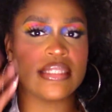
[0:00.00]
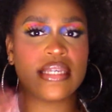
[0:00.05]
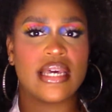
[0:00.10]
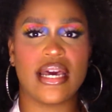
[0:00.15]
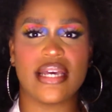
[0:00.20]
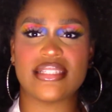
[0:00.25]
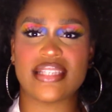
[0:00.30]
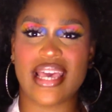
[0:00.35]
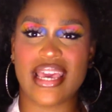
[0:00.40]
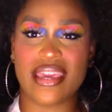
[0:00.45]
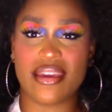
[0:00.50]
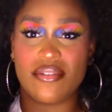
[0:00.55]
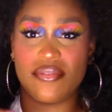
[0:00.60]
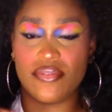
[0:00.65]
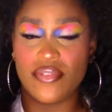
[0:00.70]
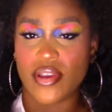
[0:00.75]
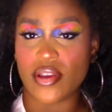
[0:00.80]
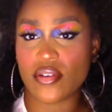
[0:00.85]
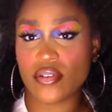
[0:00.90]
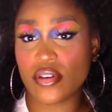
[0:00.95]
guys, I get
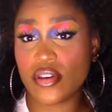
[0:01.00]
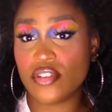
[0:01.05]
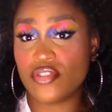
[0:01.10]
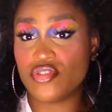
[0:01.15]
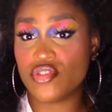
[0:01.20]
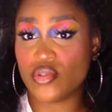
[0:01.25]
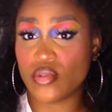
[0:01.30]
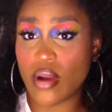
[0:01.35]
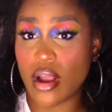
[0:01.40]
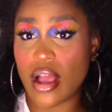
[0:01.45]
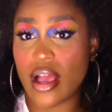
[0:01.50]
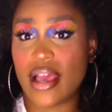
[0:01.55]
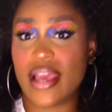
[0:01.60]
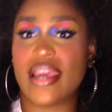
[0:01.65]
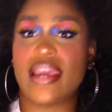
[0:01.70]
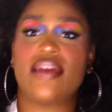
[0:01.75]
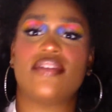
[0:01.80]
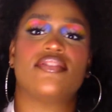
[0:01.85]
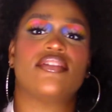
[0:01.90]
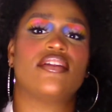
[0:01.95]
very dry.
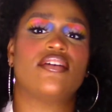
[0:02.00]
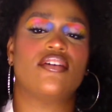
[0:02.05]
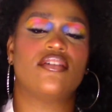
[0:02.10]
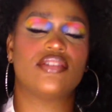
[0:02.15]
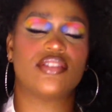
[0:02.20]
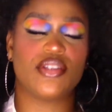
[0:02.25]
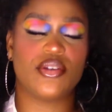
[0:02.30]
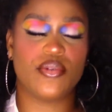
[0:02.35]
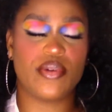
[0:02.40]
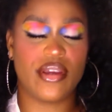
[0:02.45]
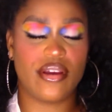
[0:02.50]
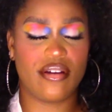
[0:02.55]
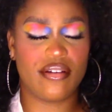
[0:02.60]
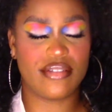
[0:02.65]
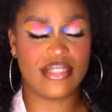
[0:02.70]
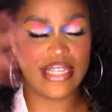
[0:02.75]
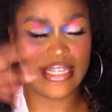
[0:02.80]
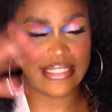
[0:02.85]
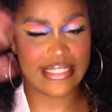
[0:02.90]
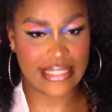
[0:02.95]
And then also here,
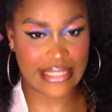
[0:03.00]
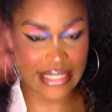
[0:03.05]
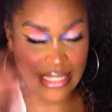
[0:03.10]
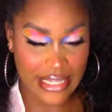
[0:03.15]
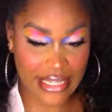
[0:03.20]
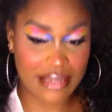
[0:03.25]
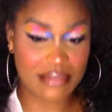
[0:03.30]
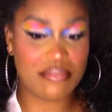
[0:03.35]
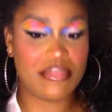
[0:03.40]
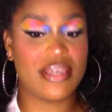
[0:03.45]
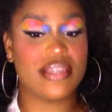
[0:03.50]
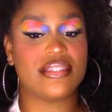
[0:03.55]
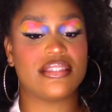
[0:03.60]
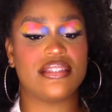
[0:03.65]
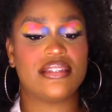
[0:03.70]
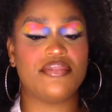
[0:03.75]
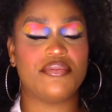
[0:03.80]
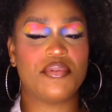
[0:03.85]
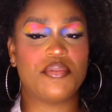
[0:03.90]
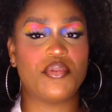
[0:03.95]
Texas heat makes
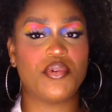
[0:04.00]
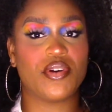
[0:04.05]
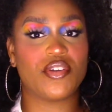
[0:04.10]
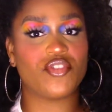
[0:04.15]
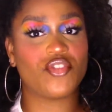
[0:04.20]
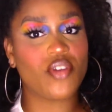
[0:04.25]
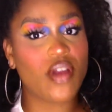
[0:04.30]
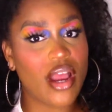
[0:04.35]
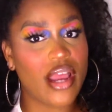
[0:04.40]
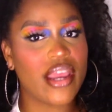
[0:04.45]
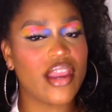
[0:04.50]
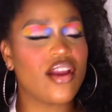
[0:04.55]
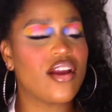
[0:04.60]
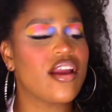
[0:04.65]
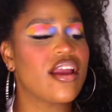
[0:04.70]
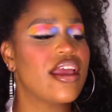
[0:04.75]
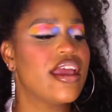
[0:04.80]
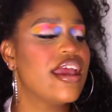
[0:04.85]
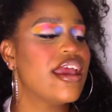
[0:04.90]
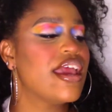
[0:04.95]
it even more
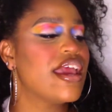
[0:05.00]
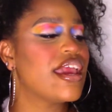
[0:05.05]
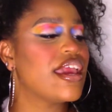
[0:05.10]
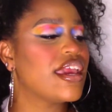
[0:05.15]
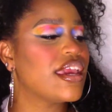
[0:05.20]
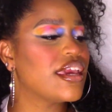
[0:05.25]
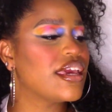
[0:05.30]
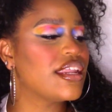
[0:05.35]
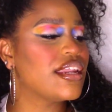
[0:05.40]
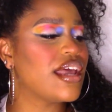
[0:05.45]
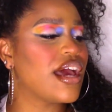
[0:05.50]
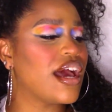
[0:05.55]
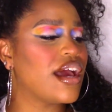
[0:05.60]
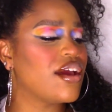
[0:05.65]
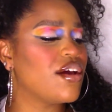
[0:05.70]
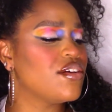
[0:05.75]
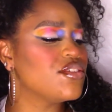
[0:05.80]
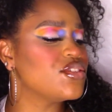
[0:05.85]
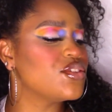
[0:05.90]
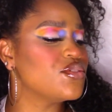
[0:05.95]
drier. And I
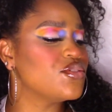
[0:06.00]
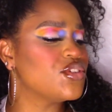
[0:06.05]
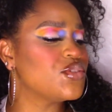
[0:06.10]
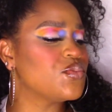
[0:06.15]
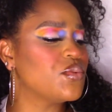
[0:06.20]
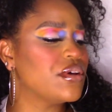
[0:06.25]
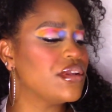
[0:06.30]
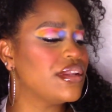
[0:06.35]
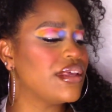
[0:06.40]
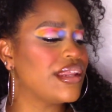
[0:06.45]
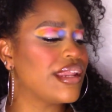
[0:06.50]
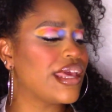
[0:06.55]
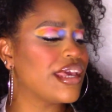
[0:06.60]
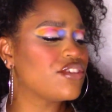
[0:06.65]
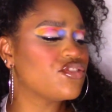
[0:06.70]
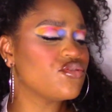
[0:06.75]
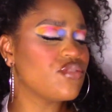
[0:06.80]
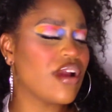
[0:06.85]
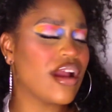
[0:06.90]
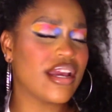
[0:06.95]
also just wanted that
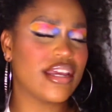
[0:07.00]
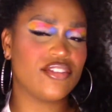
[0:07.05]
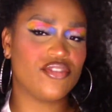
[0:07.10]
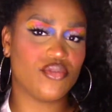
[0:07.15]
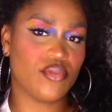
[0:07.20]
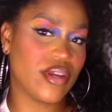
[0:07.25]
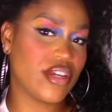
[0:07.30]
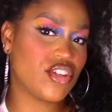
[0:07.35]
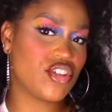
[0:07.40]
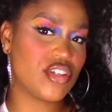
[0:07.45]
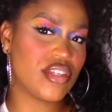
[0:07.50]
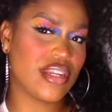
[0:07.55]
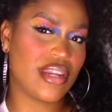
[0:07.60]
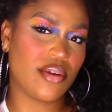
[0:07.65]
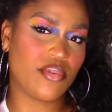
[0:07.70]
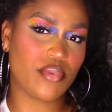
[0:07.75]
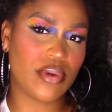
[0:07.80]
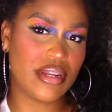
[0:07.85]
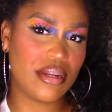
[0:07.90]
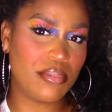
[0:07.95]
extra hydration. And I
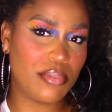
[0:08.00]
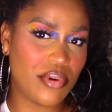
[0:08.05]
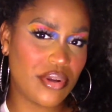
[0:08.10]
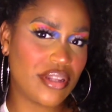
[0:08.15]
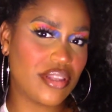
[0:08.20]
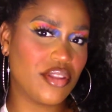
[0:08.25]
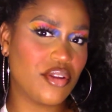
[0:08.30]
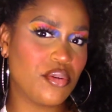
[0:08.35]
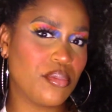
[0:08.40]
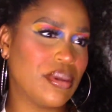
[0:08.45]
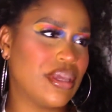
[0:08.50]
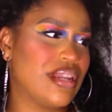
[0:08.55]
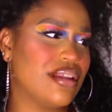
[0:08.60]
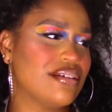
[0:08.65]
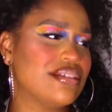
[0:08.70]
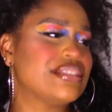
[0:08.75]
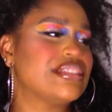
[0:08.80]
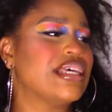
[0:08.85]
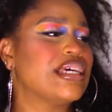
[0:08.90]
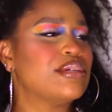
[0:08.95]
read up on it a little bit and
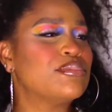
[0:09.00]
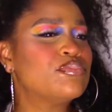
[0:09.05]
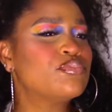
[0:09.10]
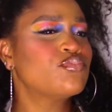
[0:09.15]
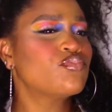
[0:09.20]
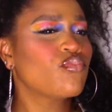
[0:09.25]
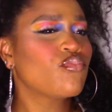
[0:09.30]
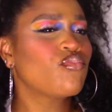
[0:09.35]
I was like,